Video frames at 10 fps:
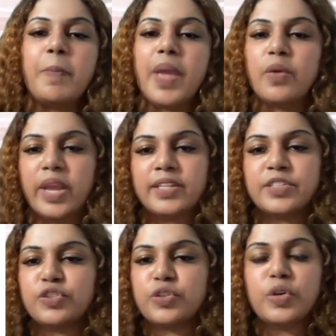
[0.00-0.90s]
Pay
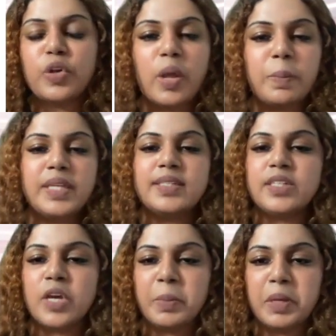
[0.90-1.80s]
rates should not be
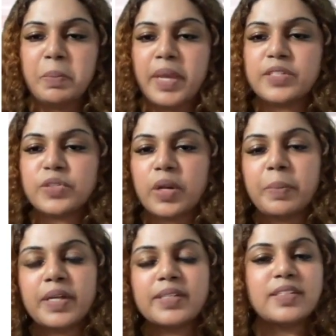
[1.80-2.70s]
determined based on
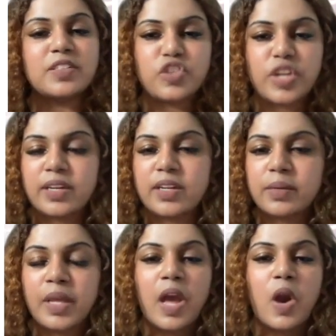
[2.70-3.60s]
a person's
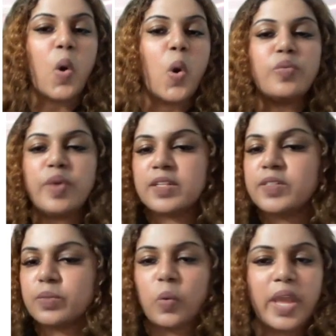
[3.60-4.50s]
gender or
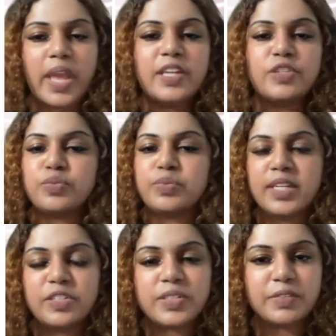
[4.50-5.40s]
race or age,
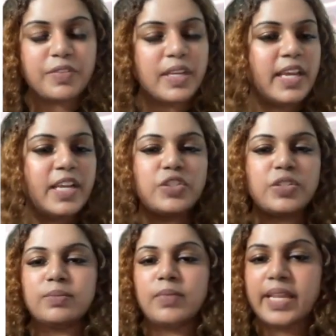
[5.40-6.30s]
religious
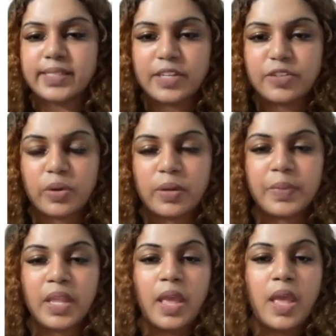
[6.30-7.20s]
affiliation, etc.
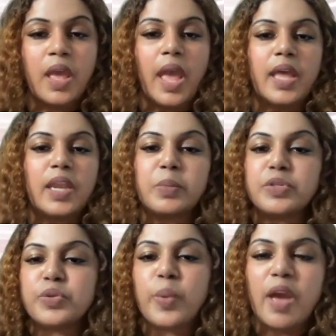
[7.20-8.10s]
And
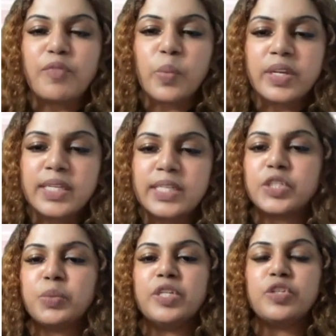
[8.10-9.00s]
number two, everyone
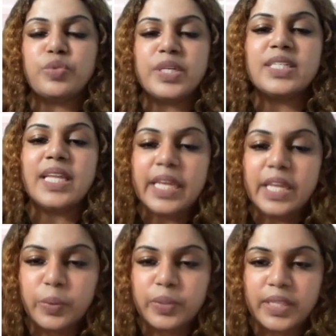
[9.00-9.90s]
needs to be treated
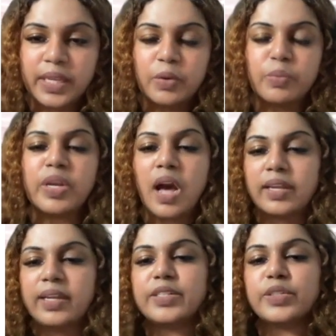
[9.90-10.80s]
equally,
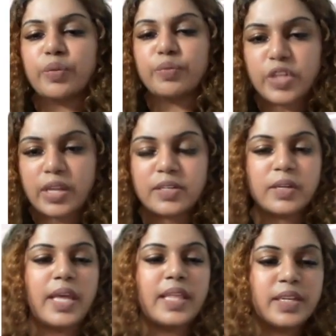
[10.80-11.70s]
regardless of
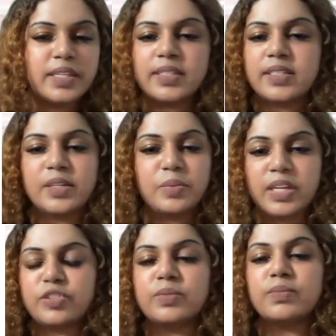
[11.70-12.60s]
gender, ethnicity,
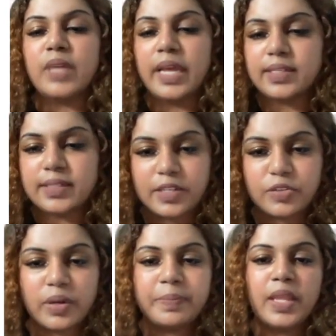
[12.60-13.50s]
religion,
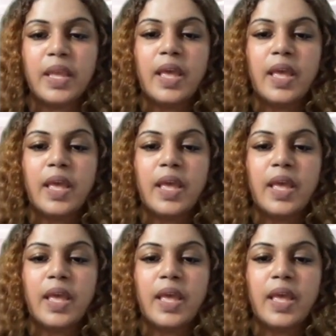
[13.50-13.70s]
etc.